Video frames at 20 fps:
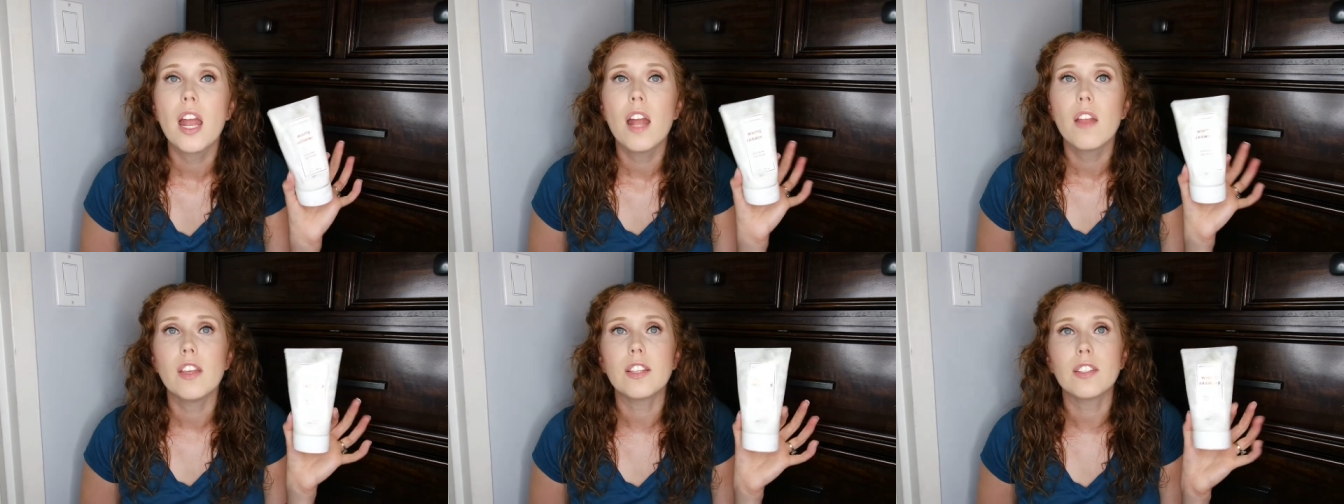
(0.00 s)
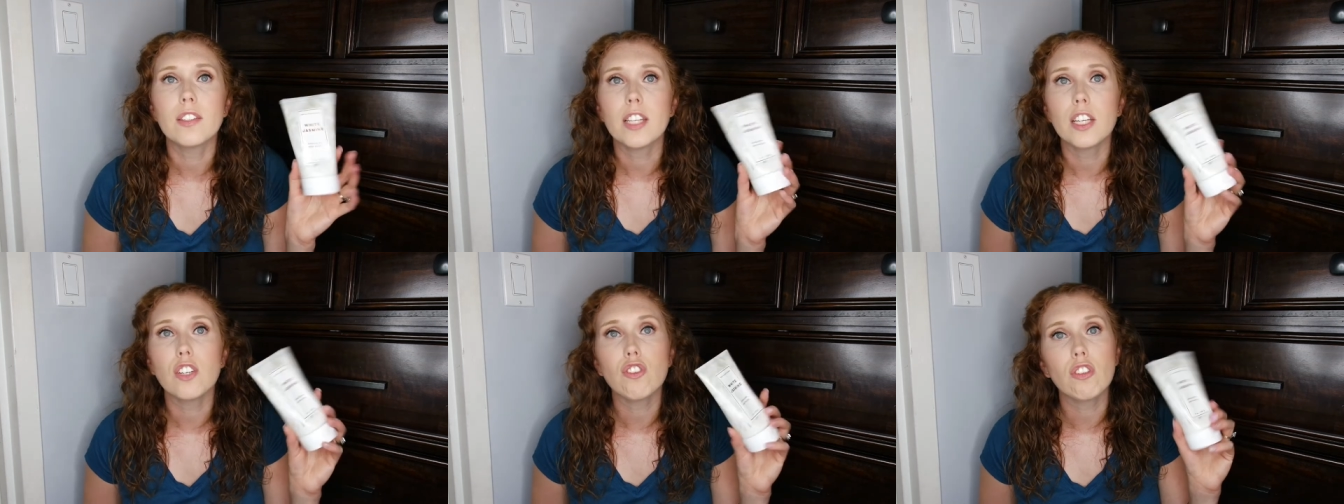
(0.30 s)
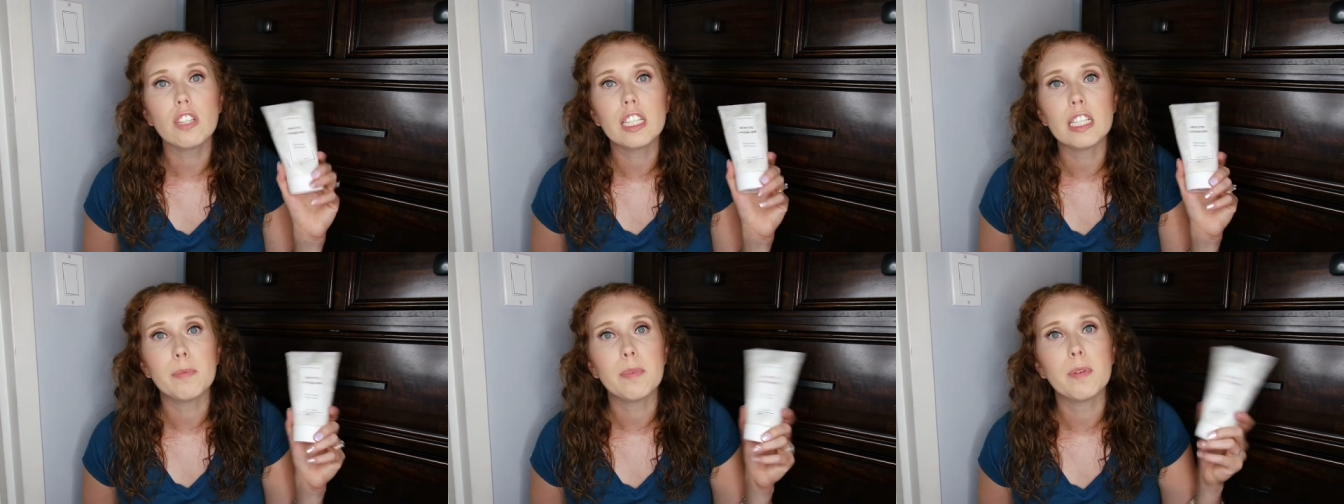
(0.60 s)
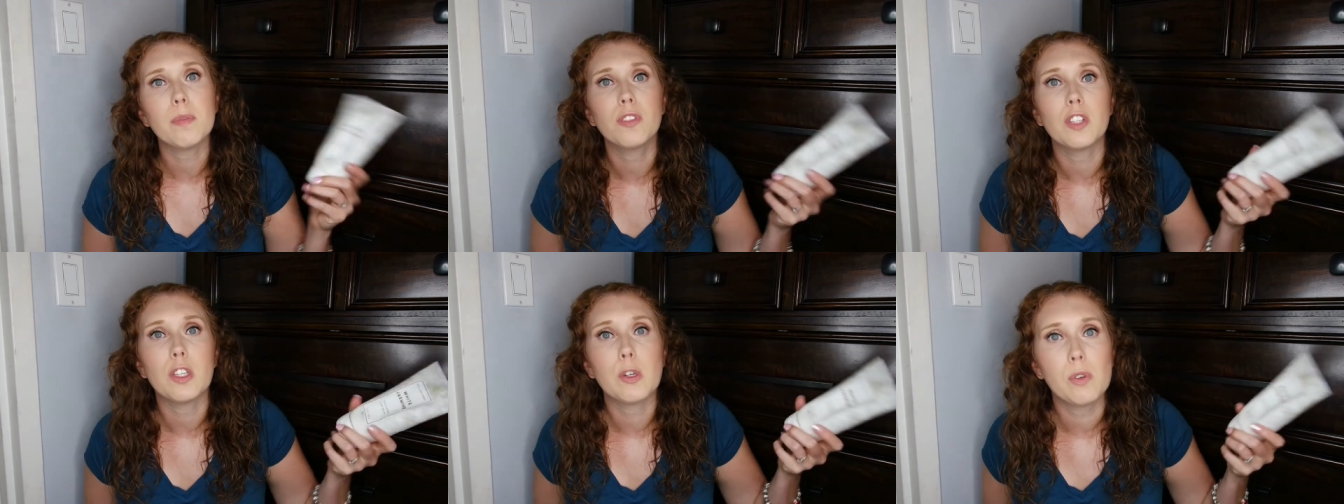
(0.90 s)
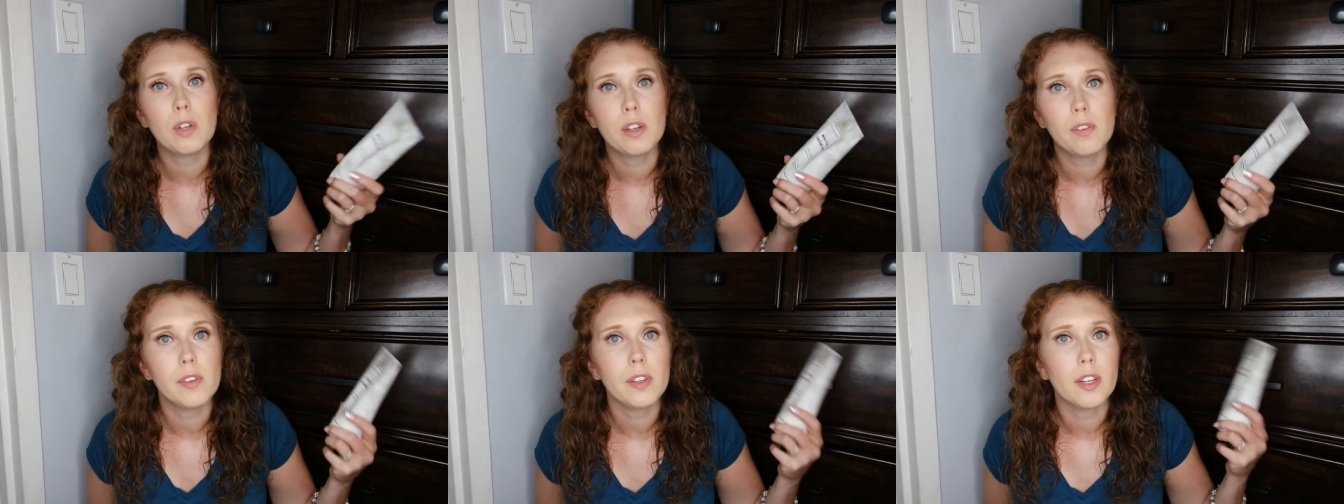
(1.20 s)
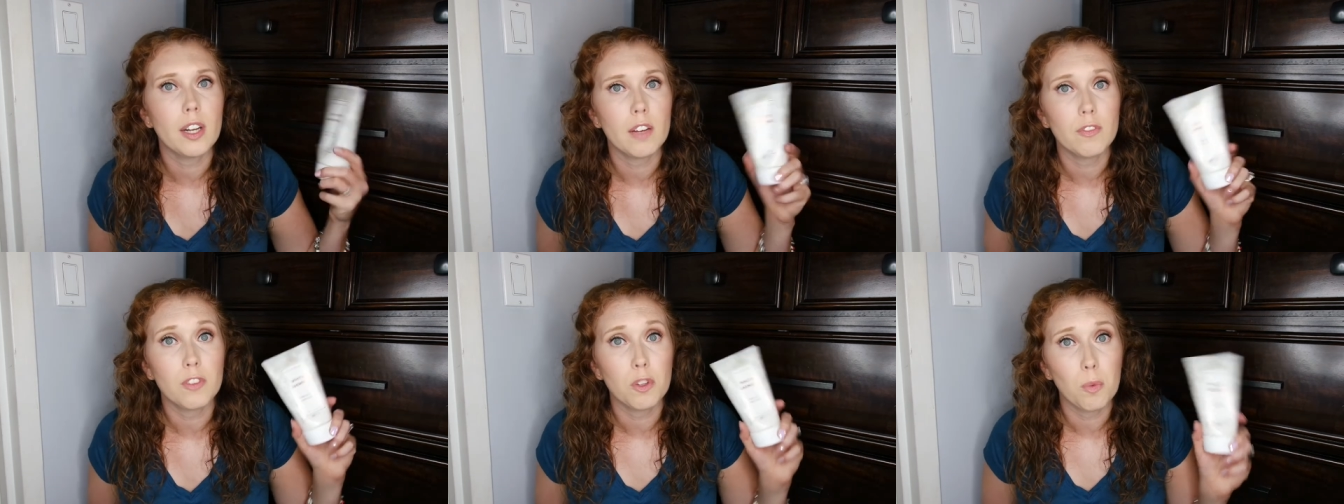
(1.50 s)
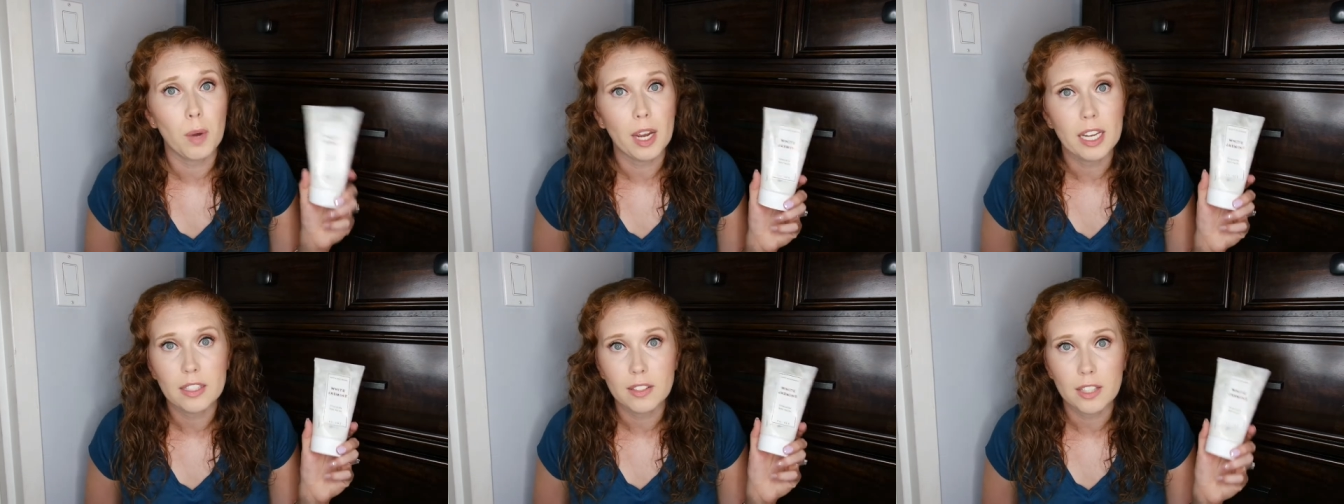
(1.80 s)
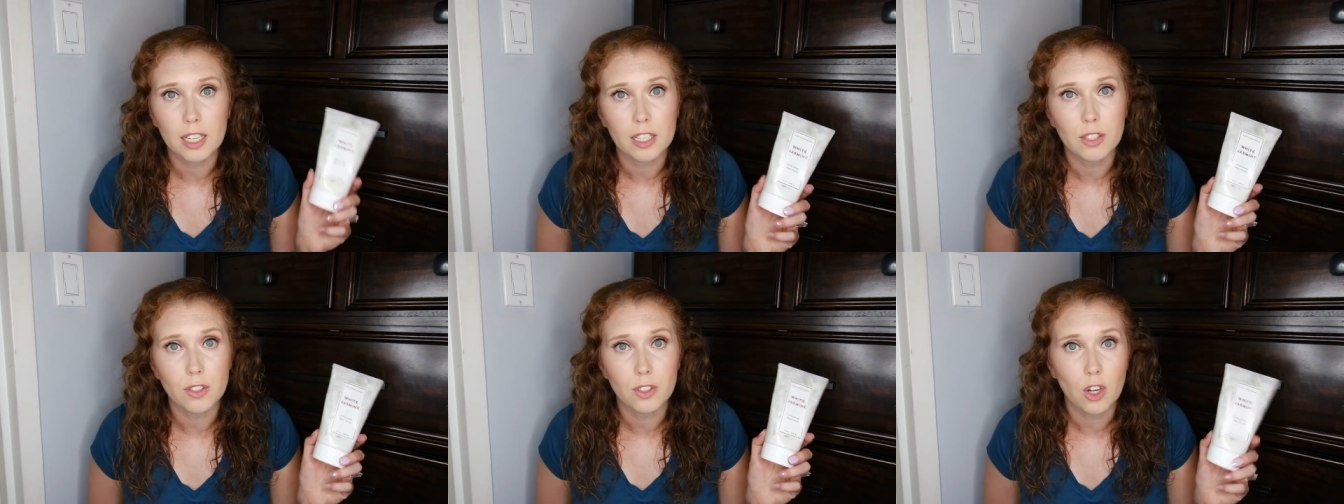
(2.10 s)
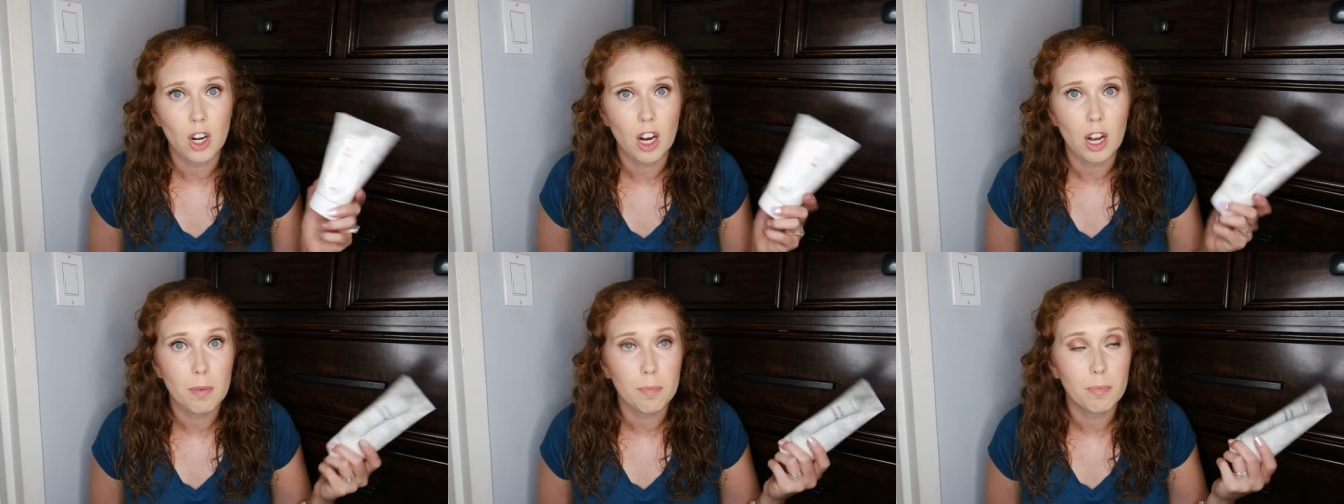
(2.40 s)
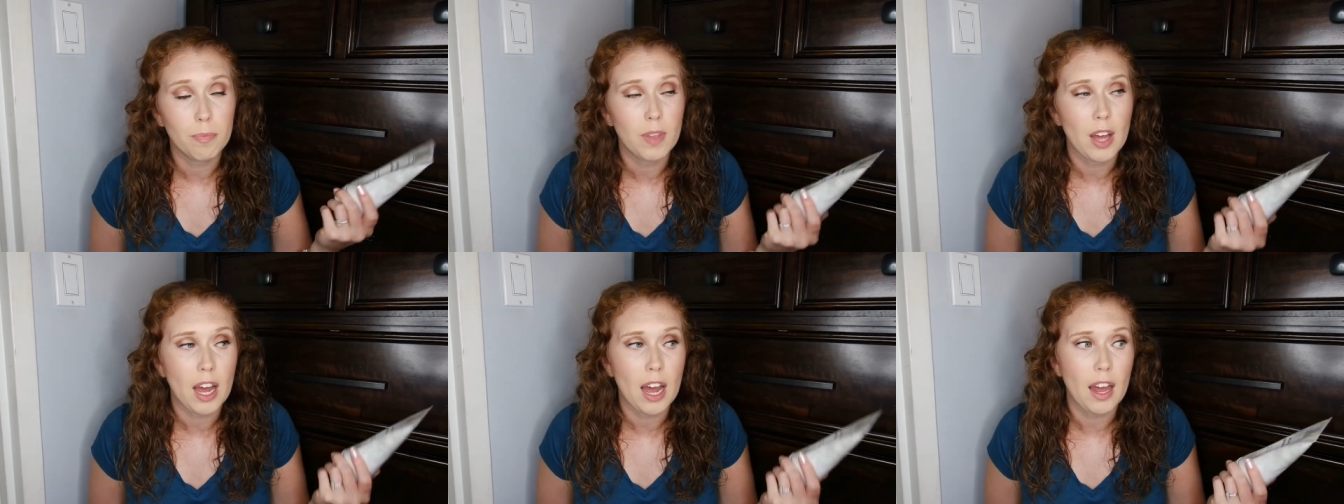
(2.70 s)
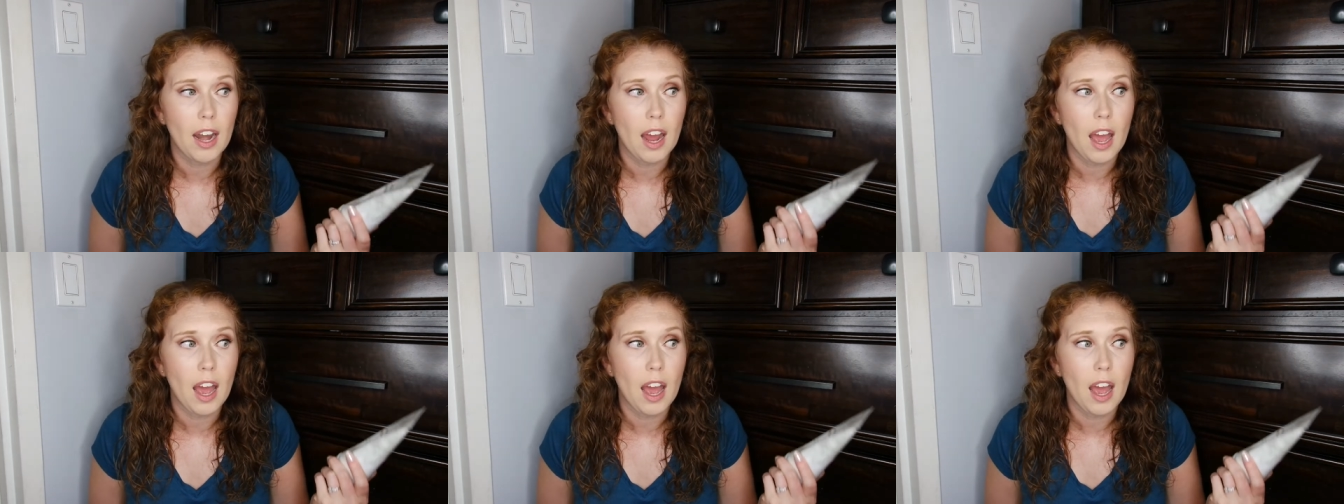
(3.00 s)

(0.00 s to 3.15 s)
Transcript: This essentially to me was the equivalent of the white sand scrub that